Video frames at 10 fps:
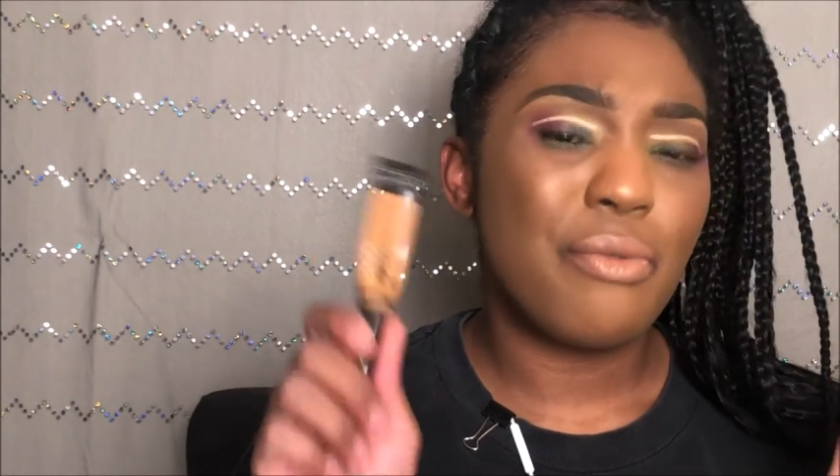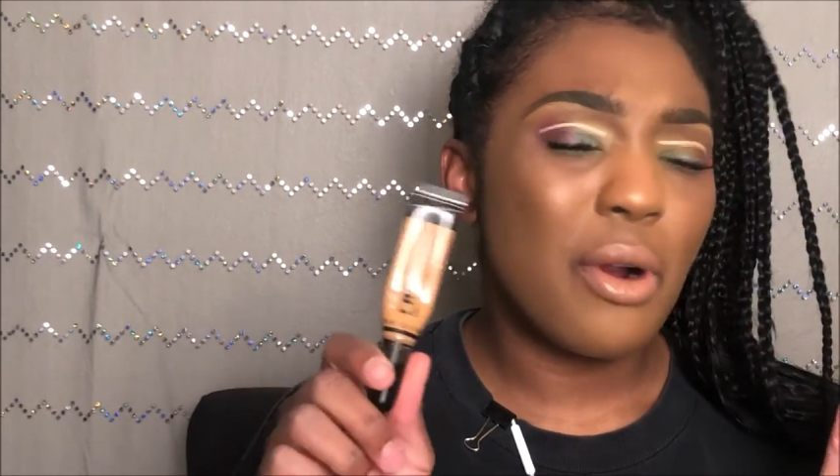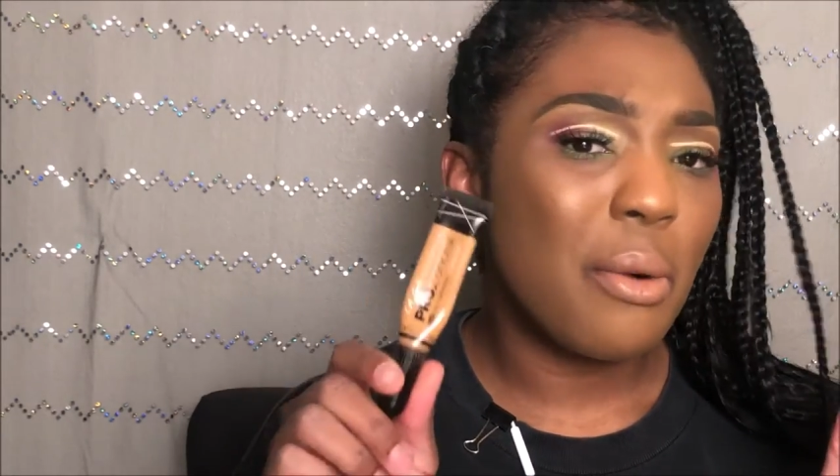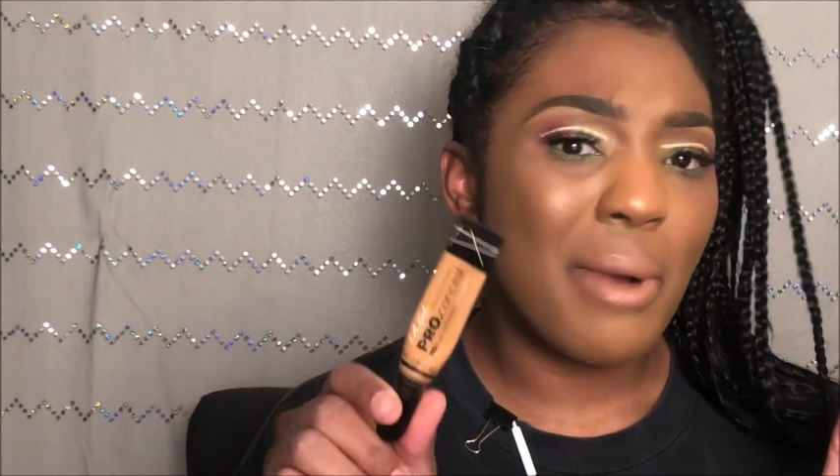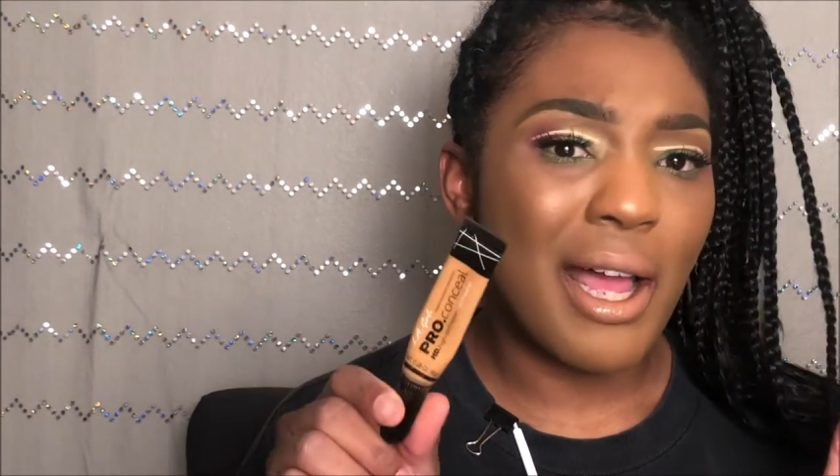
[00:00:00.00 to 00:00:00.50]

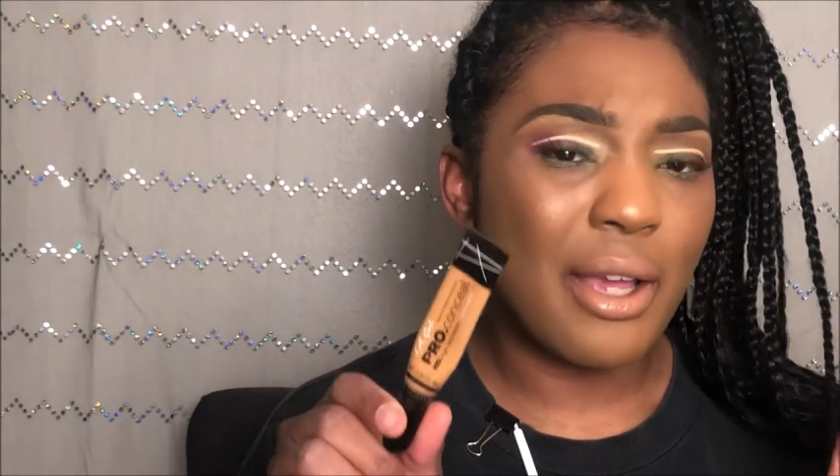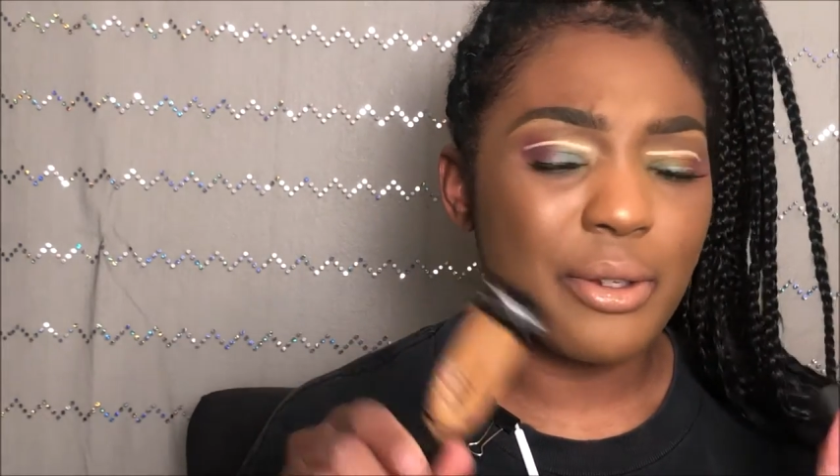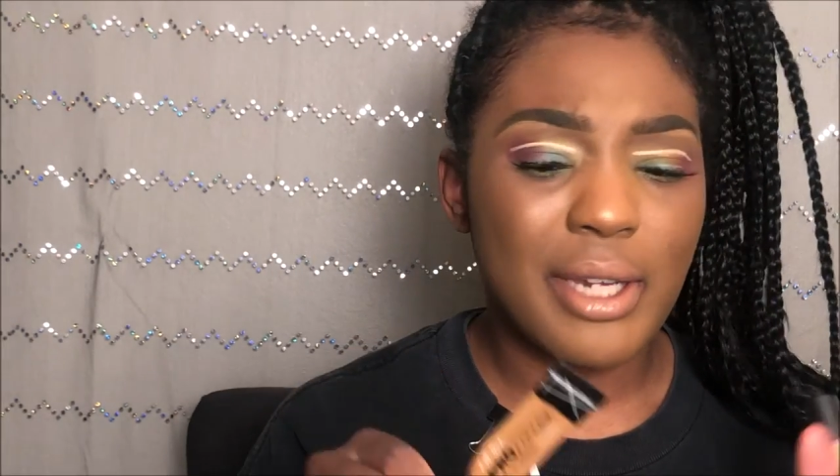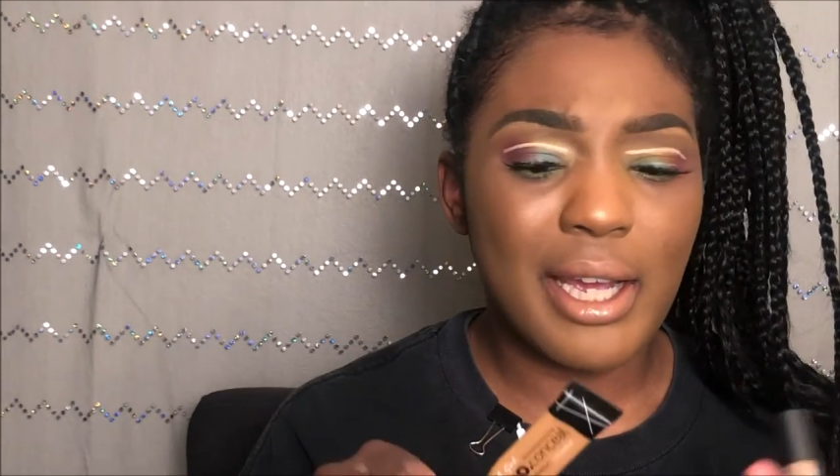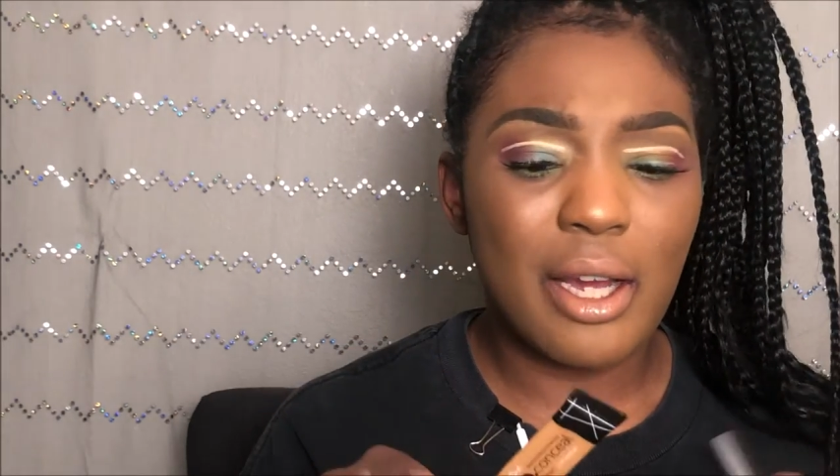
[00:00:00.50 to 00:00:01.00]
for a
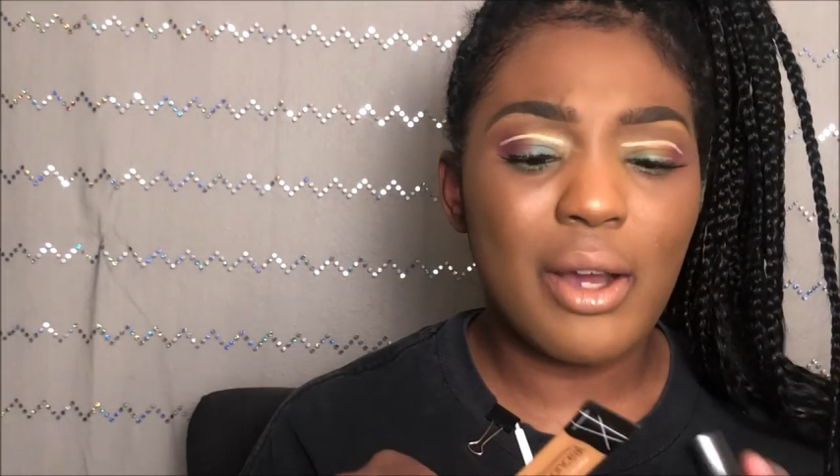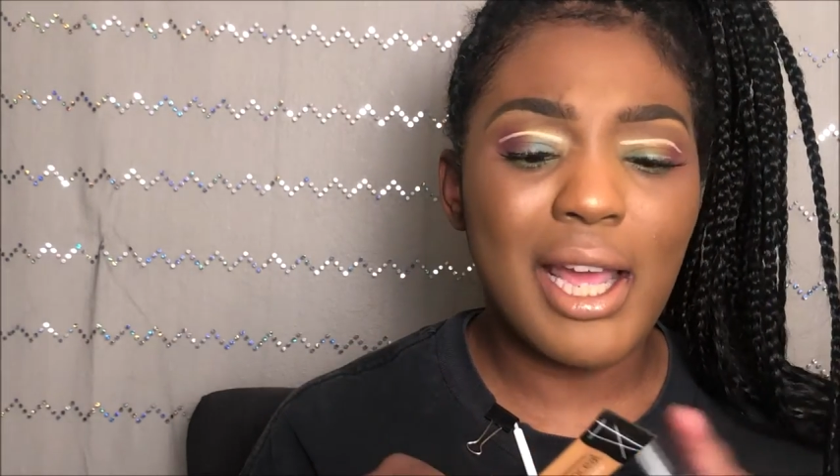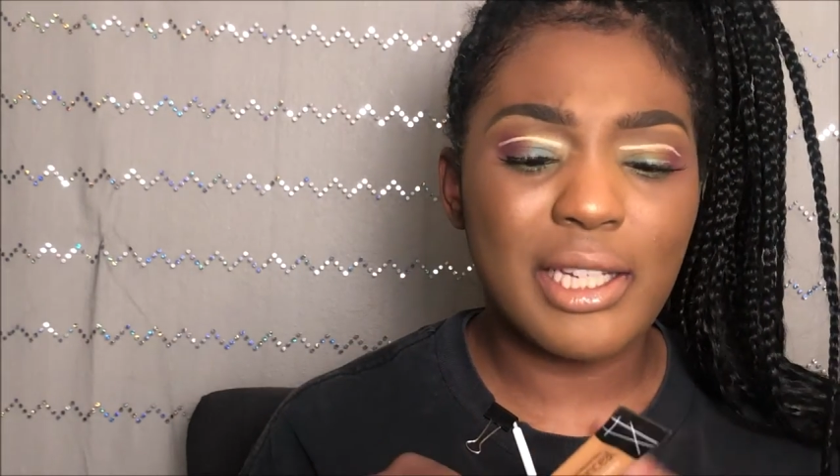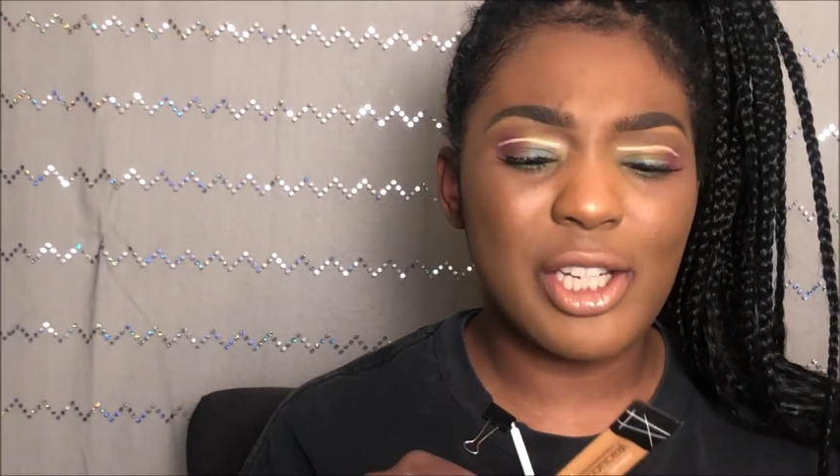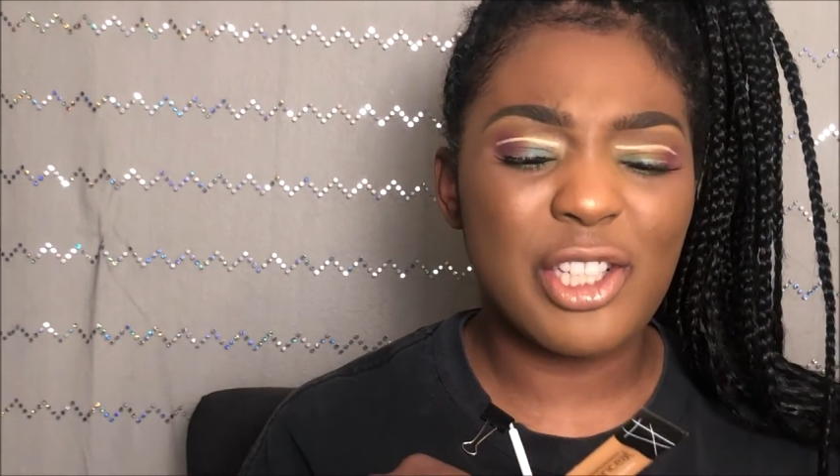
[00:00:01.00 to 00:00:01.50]
while now.
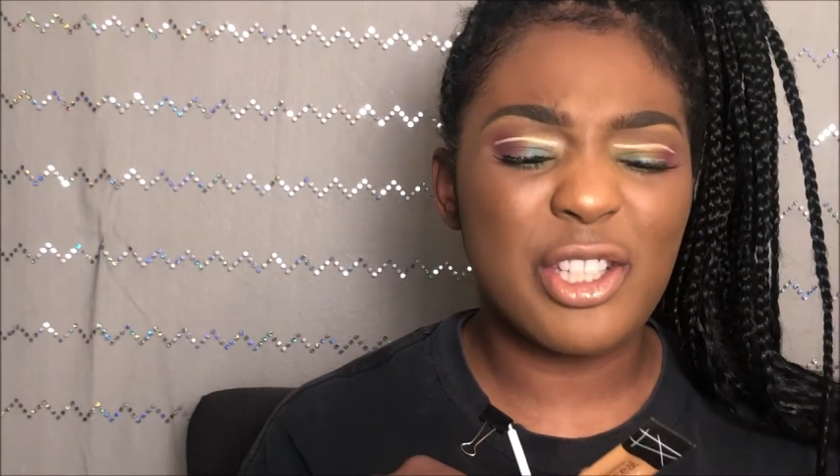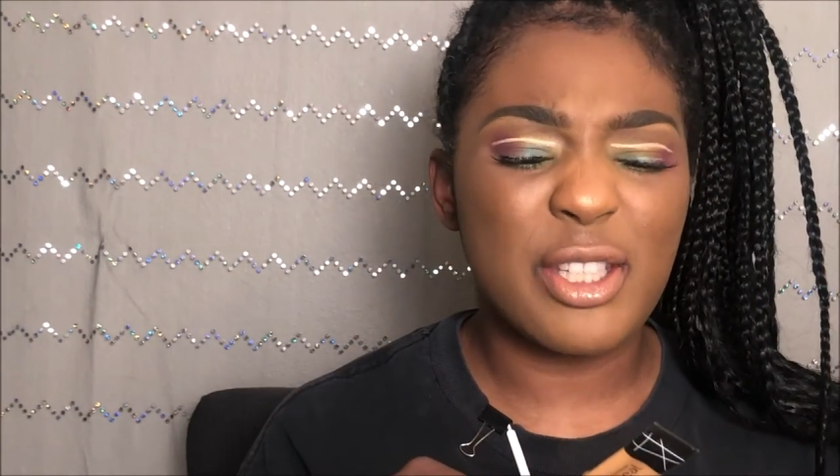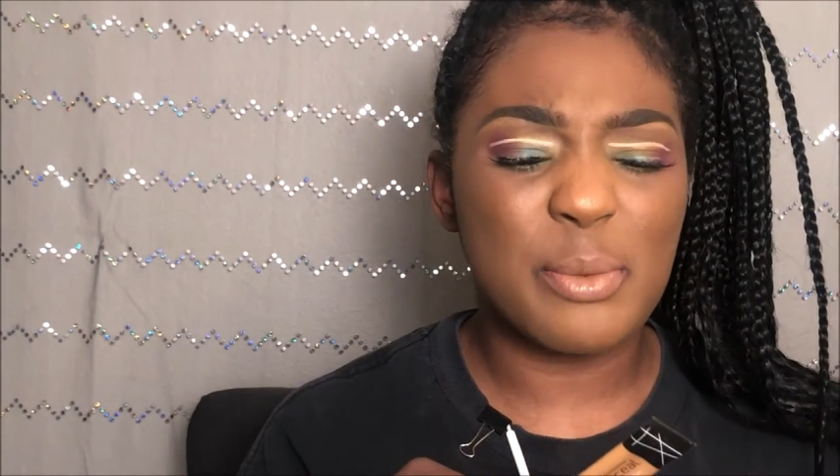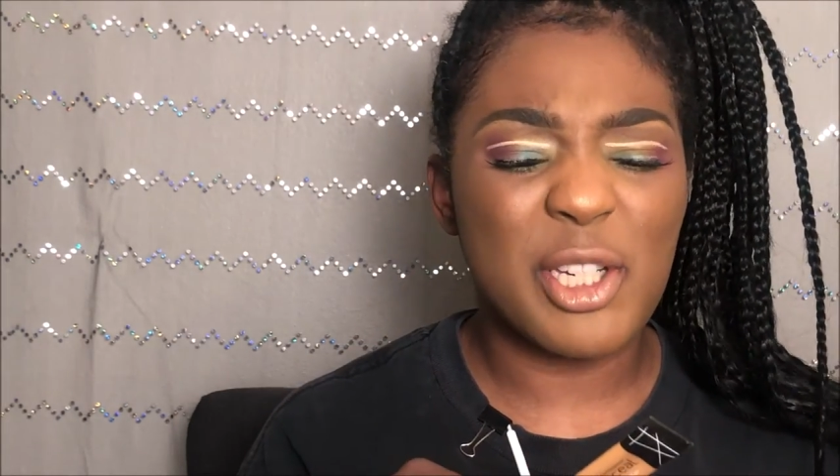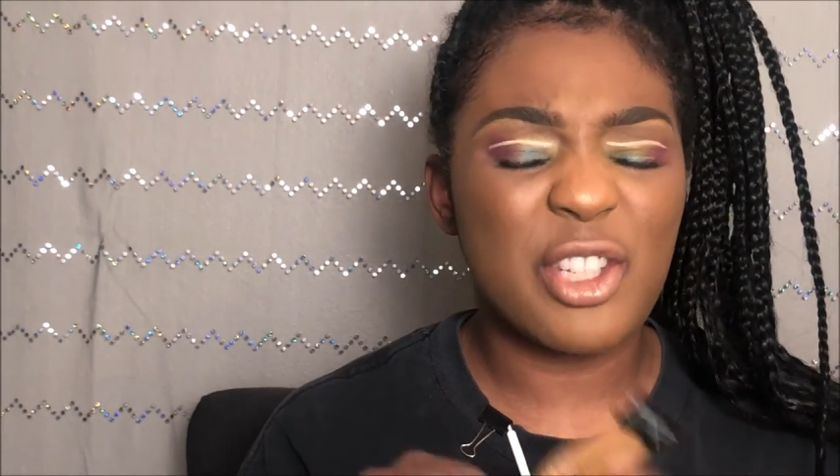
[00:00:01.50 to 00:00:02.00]
I
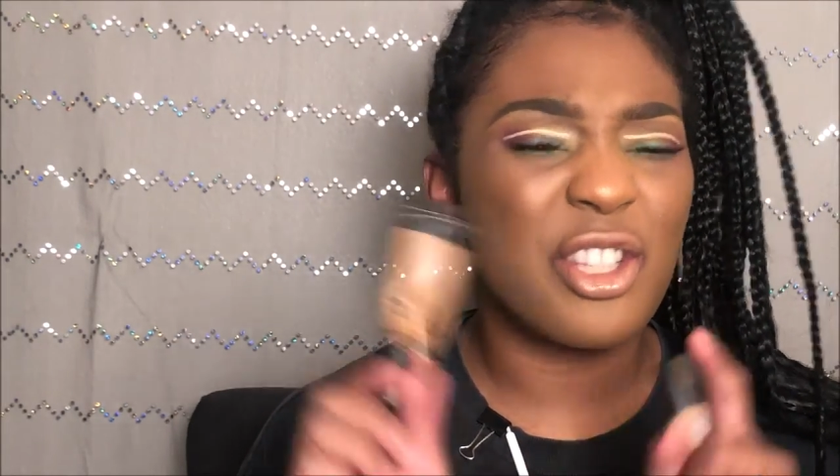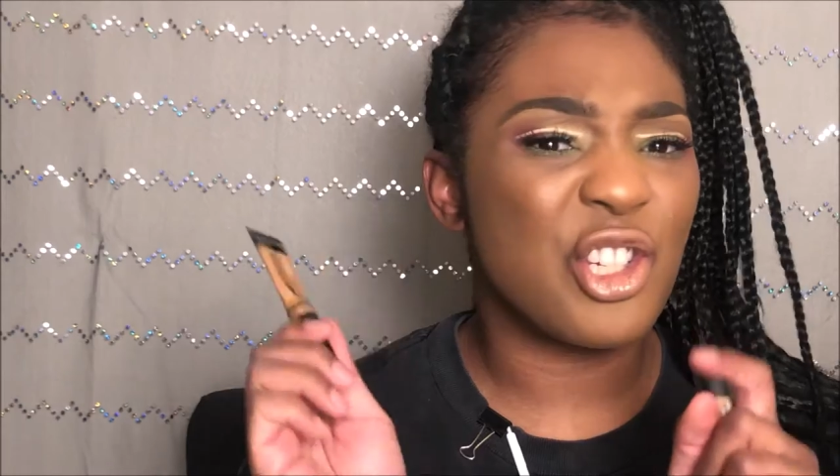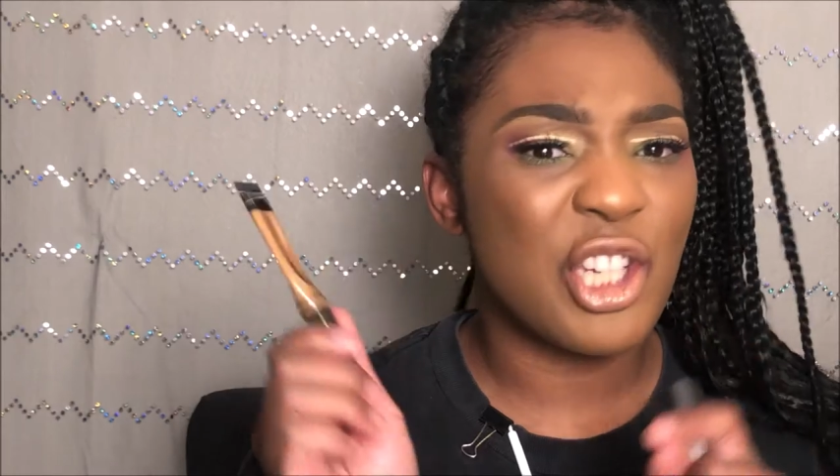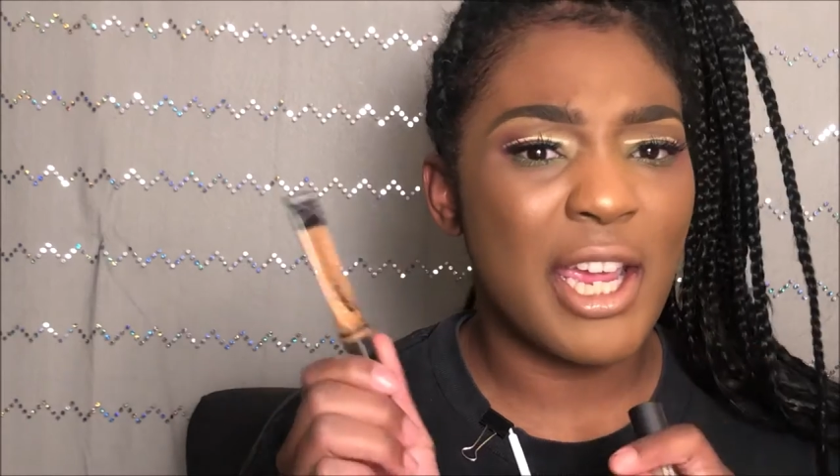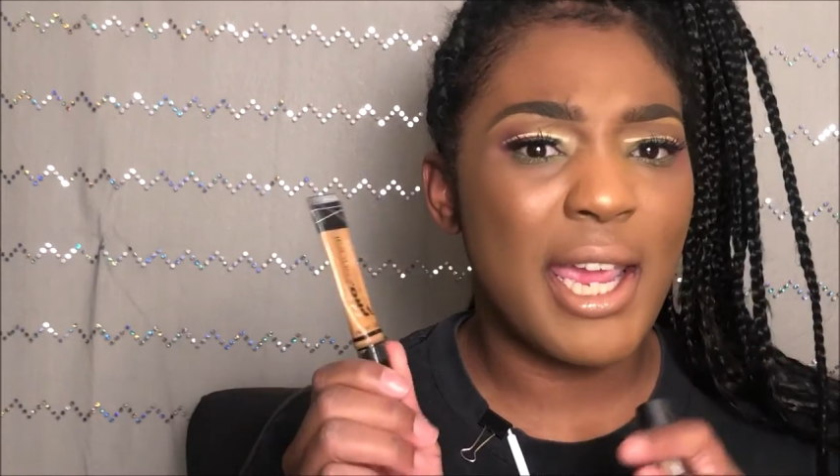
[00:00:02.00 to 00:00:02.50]
just switched the
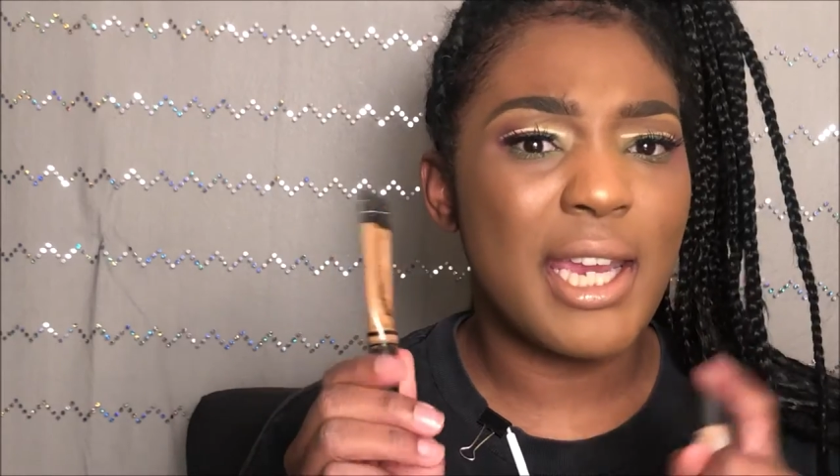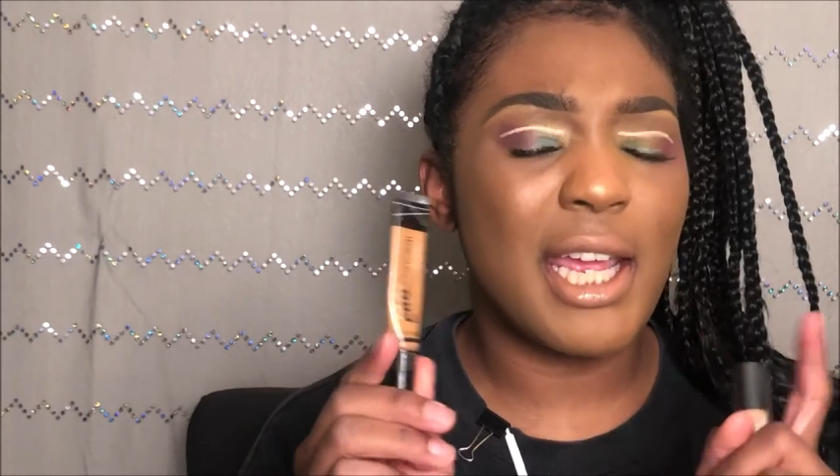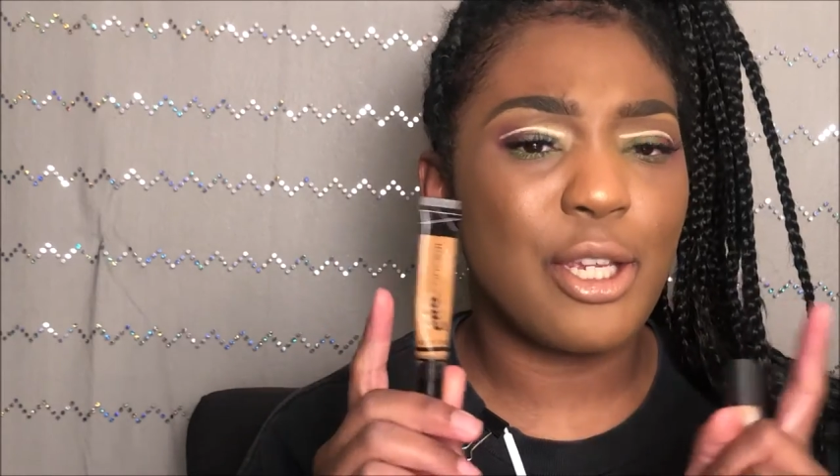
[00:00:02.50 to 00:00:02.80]
shade.